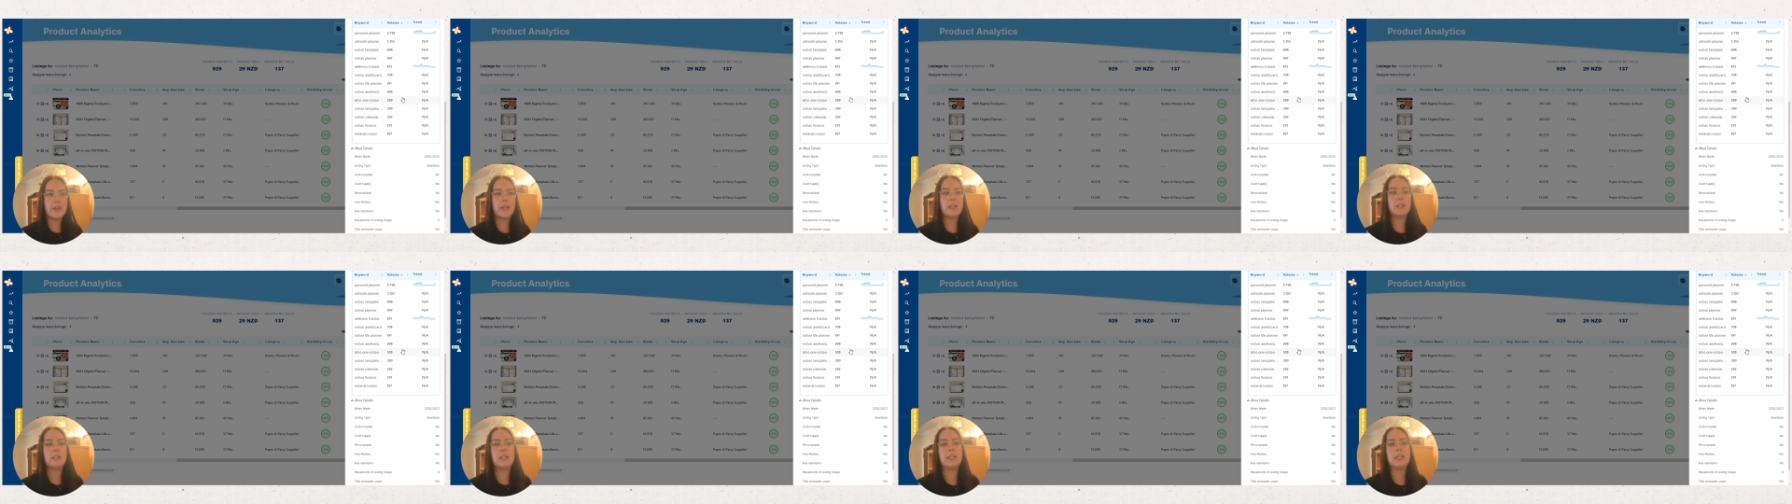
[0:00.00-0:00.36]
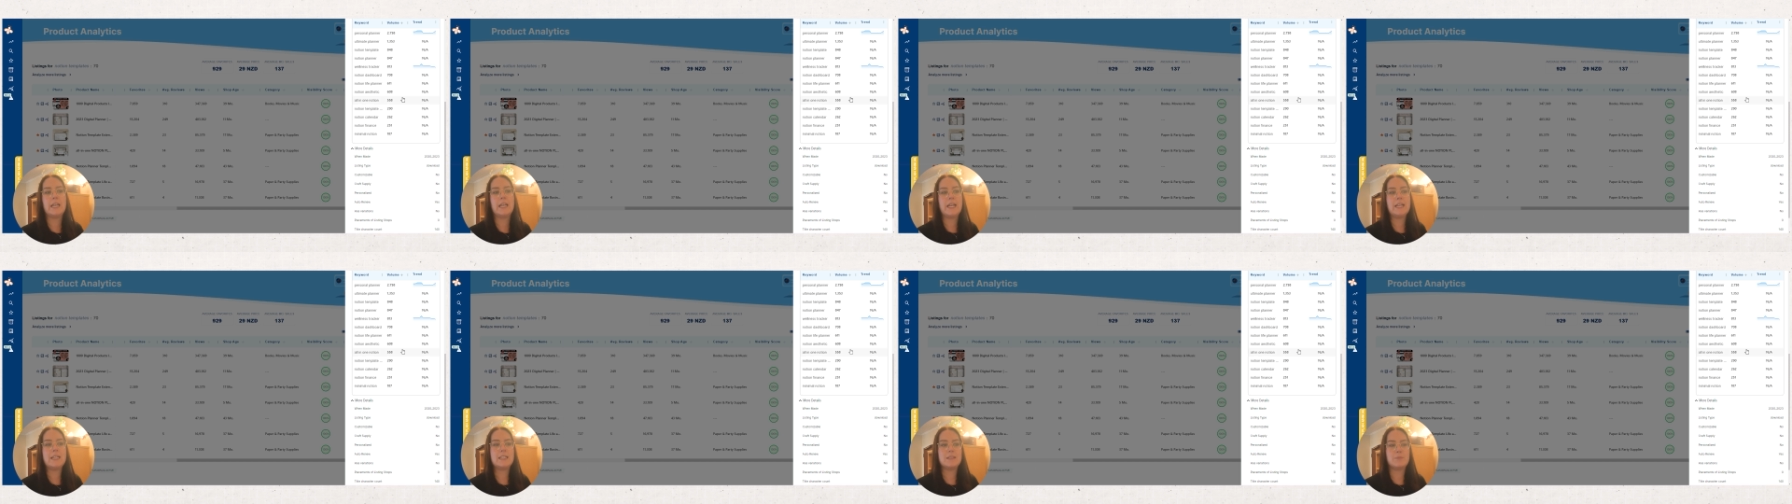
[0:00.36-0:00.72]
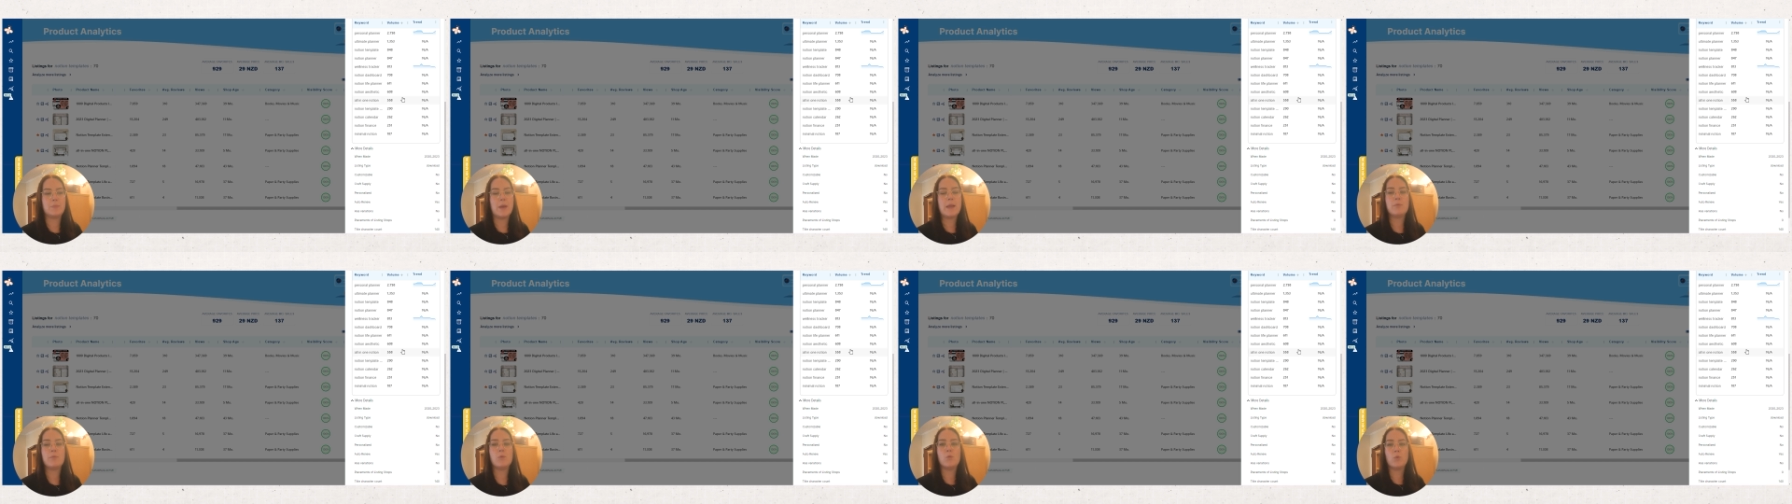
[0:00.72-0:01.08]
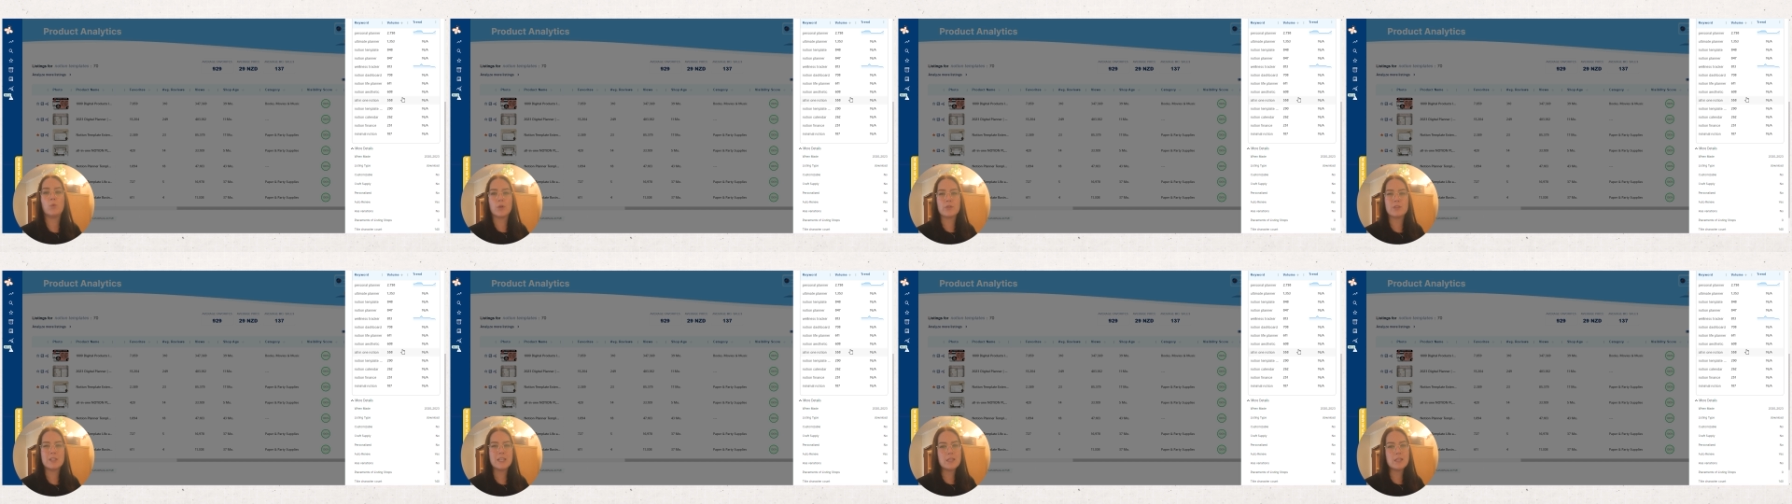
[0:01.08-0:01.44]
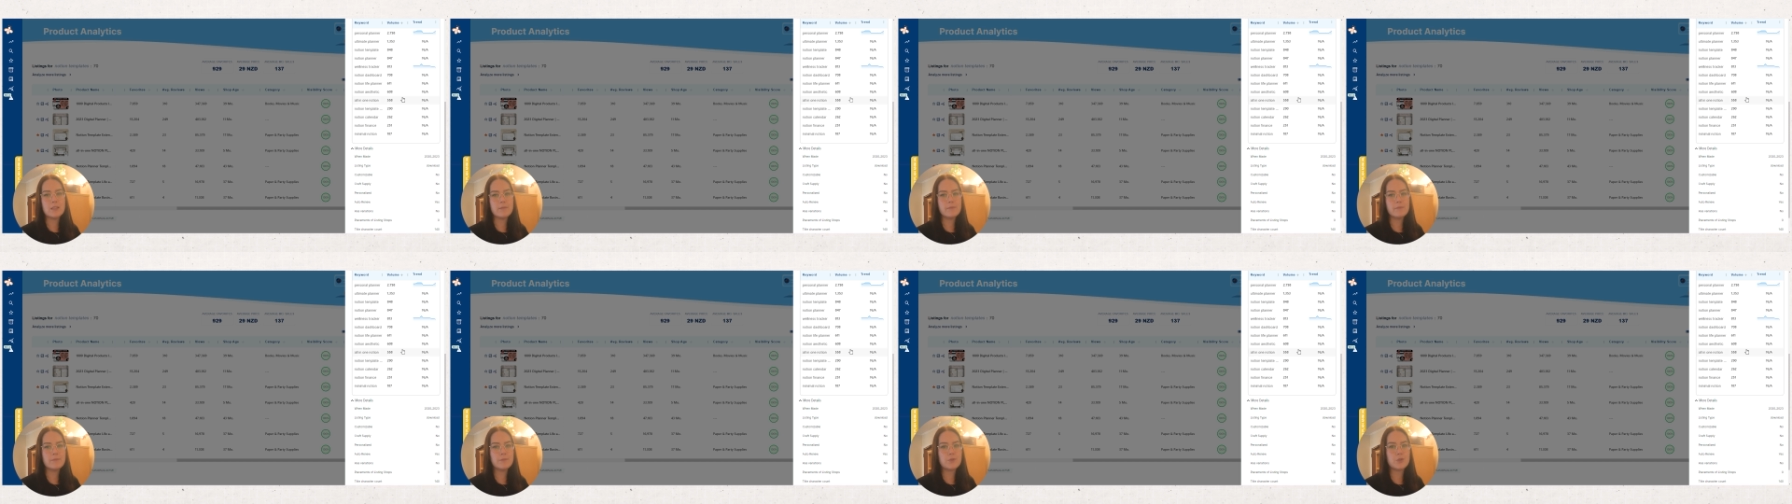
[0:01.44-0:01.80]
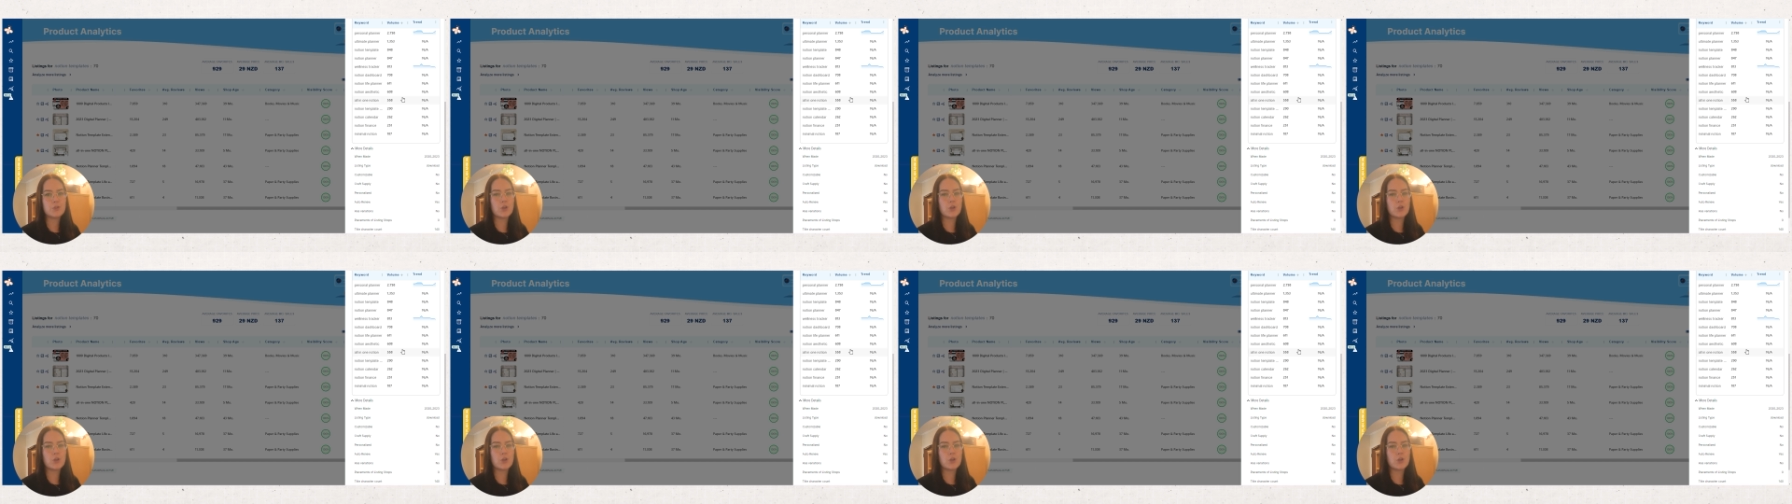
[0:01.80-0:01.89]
there clearly is people wanting them.